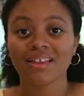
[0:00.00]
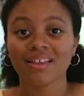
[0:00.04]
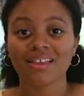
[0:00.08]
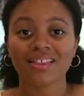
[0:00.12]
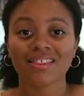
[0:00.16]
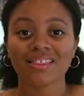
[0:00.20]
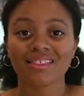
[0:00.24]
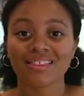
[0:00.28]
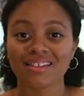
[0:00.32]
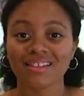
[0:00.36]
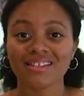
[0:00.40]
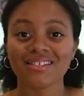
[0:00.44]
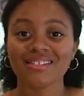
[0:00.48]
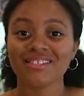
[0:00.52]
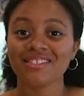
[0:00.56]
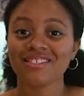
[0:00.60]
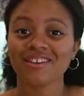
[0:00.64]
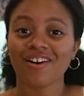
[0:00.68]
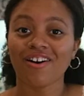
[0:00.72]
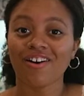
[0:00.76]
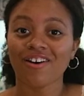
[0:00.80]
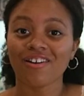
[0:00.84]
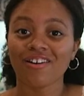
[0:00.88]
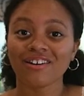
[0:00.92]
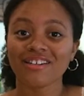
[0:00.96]
This
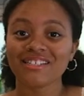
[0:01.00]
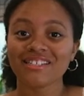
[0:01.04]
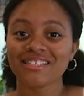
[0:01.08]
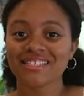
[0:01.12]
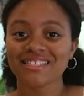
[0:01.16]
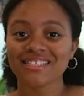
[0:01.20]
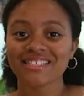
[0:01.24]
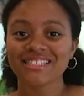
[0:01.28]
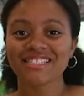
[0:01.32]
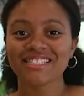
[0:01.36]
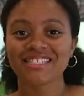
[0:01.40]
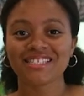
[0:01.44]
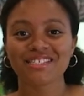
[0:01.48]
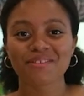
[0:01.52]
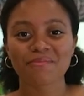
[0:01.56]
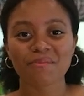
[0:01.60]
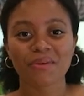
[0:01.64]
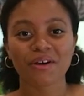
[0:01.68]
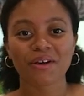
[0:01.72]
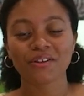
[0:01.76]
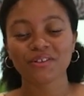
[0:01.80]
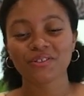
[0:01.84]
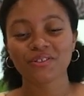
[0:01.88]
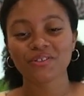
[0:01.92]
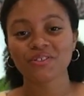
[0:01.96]
honestly
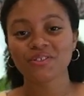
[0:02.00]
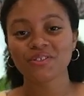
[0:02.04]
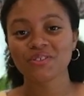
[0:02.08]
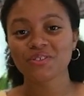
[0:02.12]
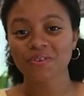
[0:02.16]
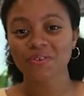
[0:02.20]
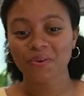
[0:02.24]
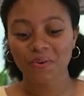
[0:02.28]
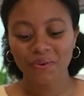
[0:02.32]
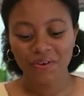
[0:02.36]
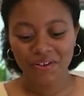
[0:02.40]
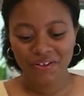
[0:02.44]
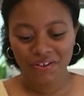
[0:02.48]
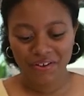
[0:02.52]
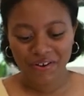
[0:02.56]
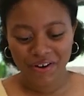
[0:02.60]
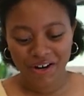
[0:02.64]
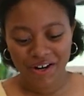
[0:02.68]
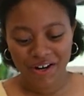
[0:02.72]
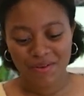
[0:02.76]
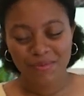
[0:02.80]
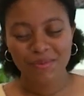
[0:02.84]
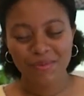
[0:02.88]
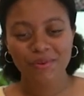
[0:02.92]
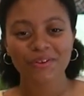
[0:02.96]
smells so
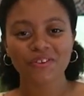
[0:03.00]
incredible.